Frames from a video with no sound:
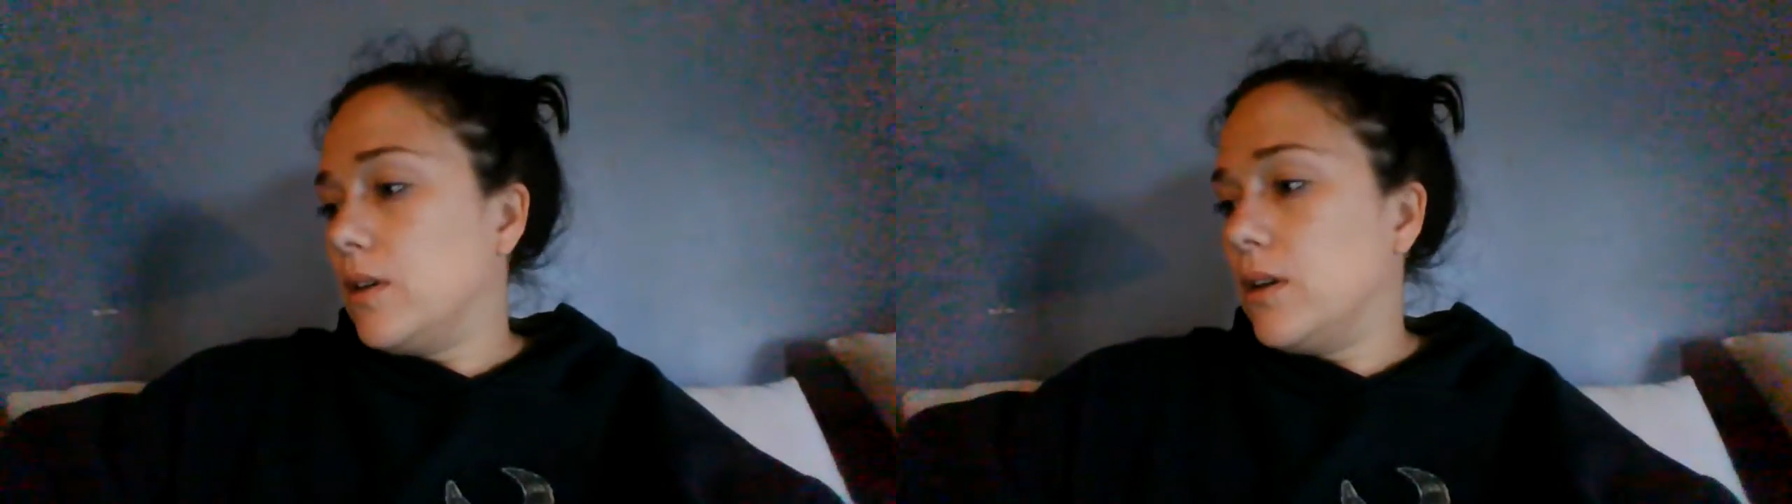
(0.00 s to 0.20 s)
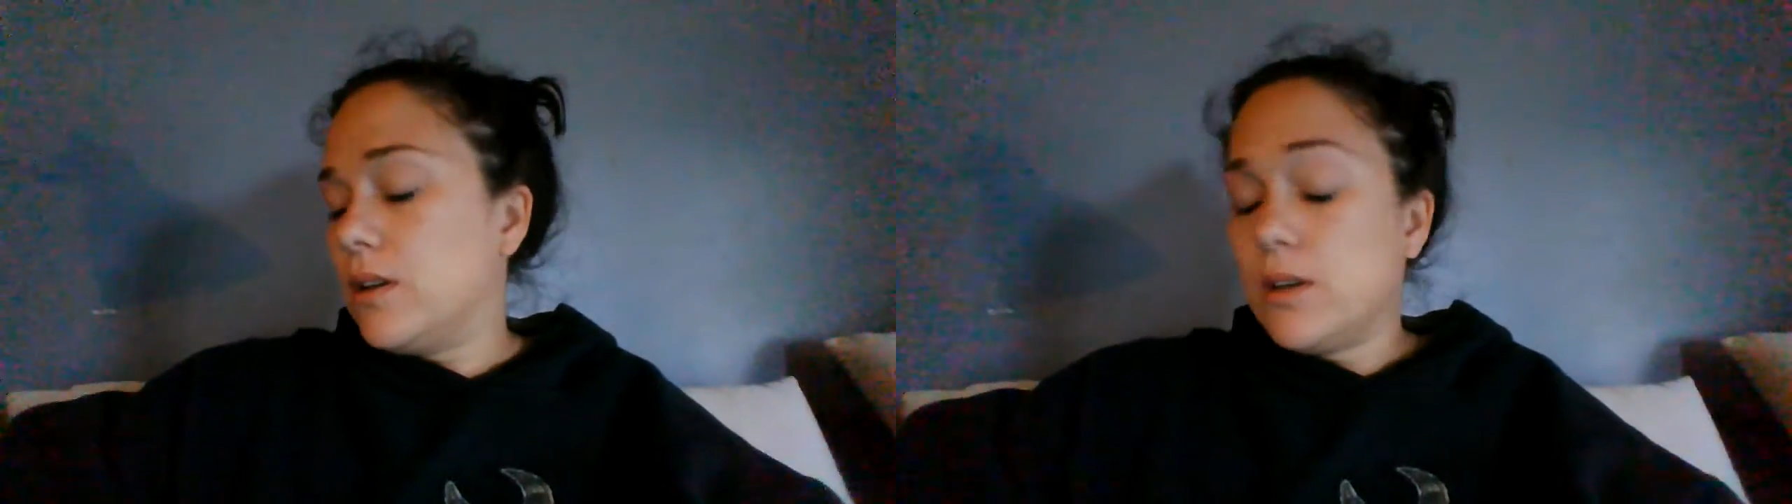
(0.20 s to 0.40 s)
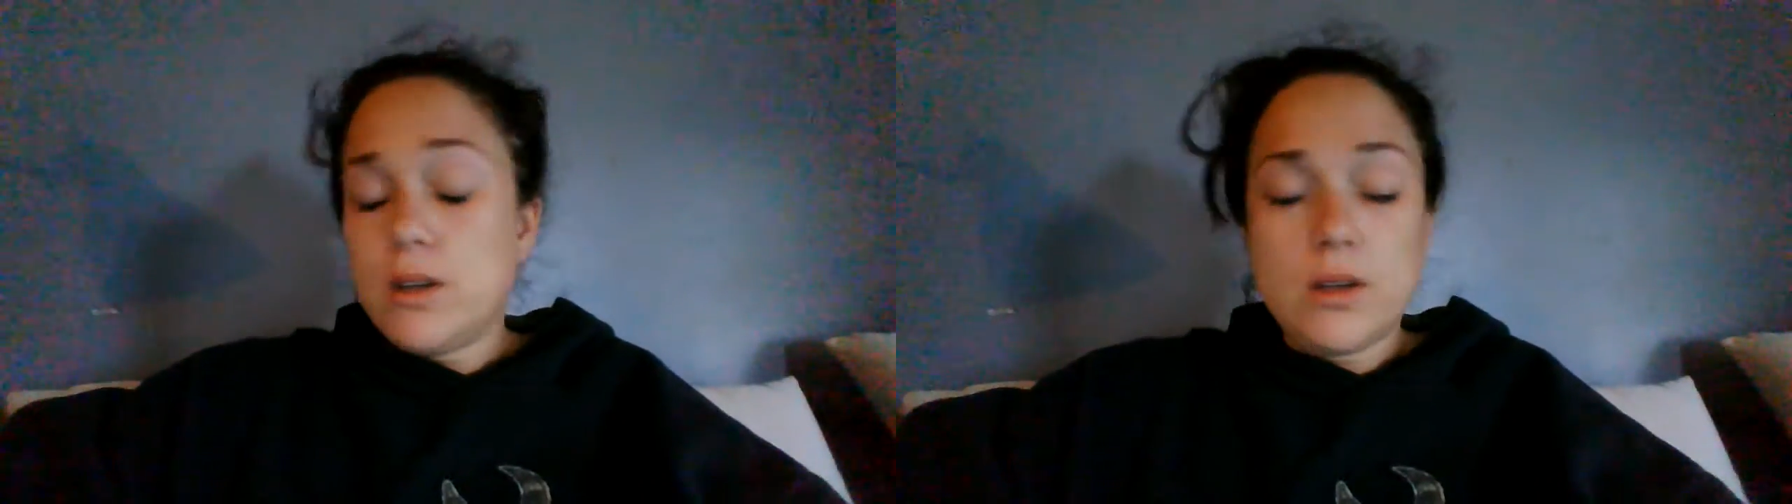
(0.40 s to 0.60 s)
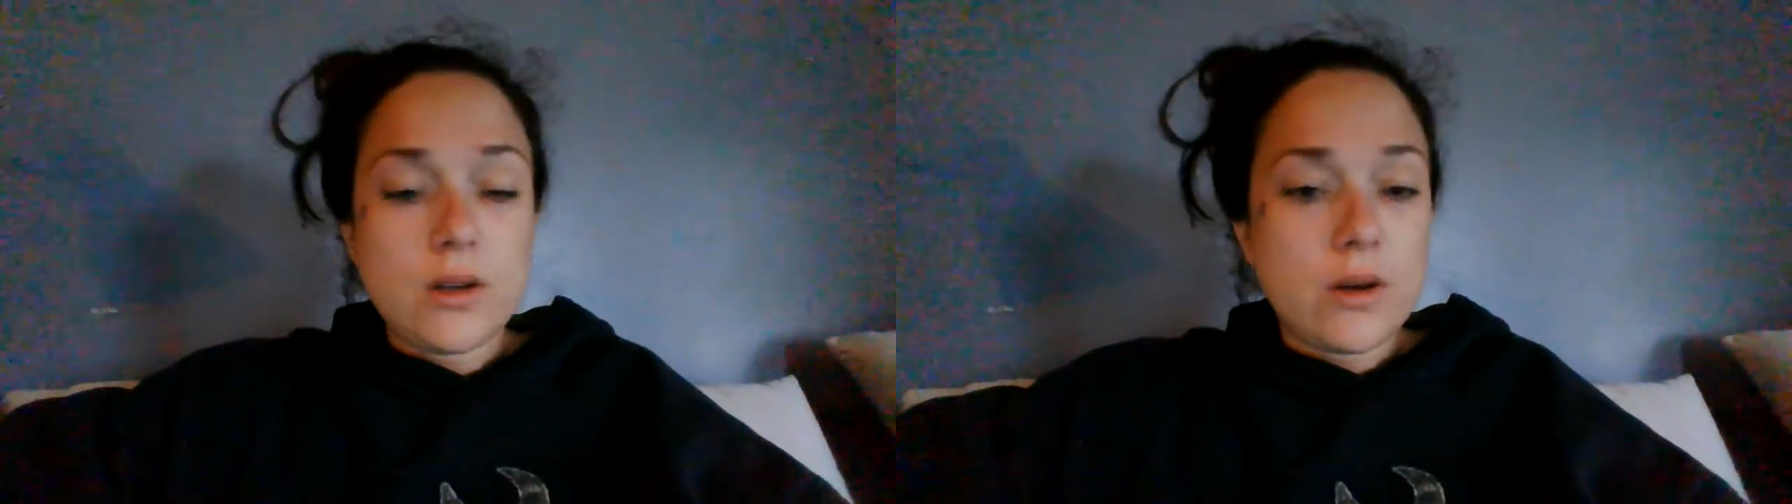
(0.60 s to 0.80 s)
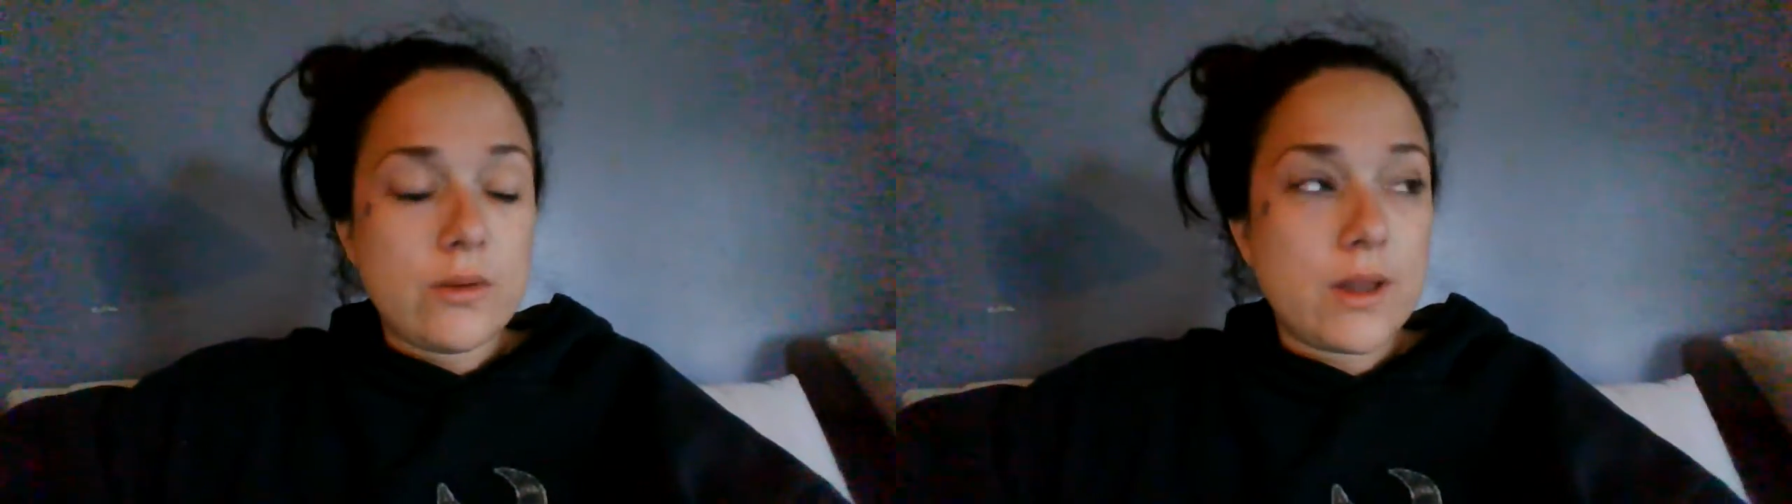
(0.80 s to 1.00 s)
and
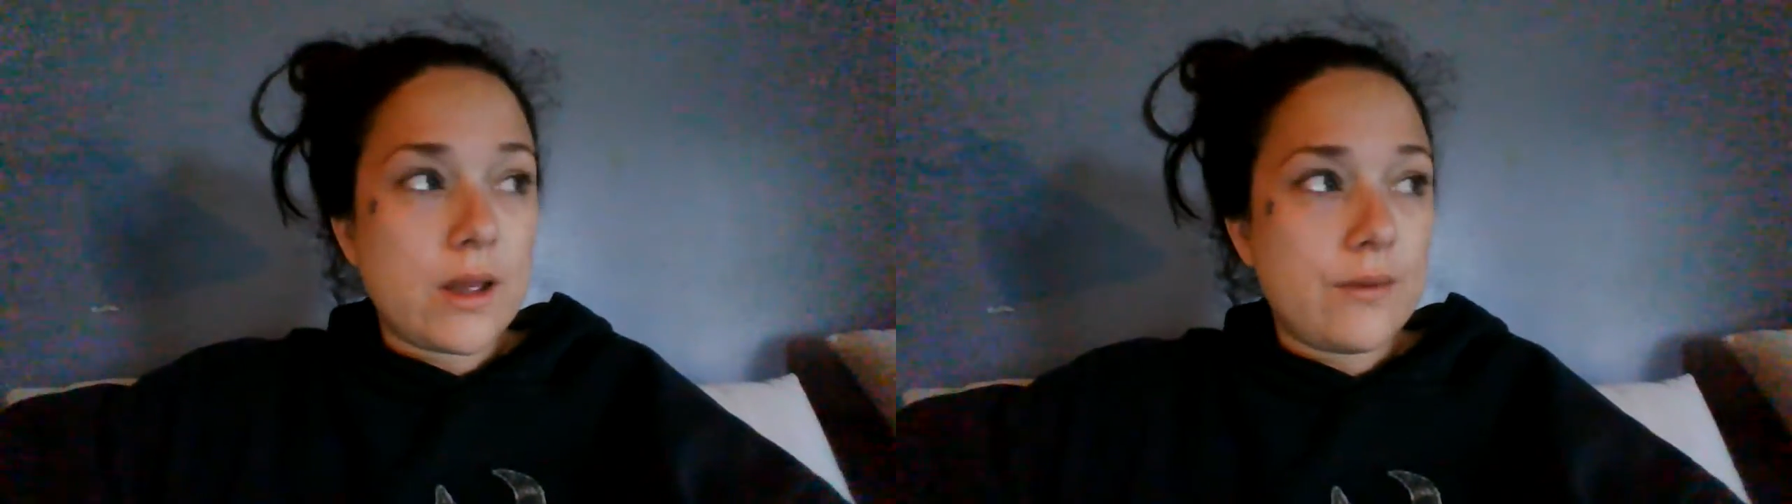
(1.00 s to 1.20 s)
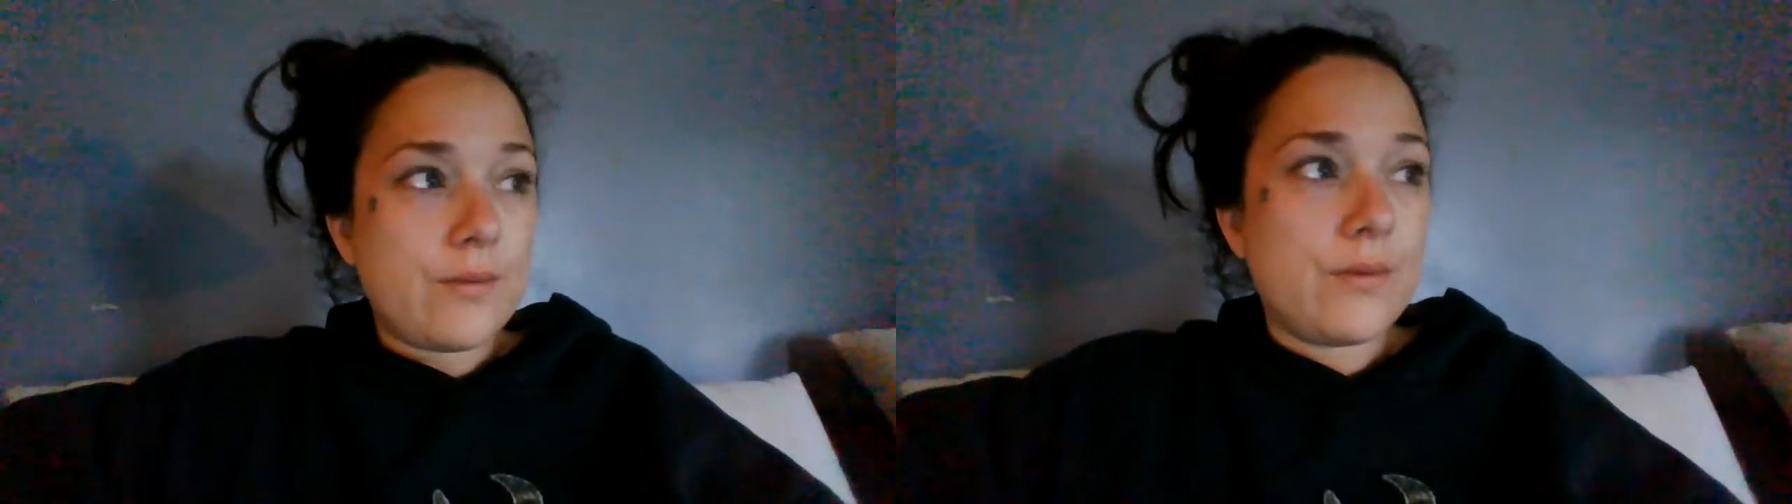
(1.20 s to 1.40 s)
that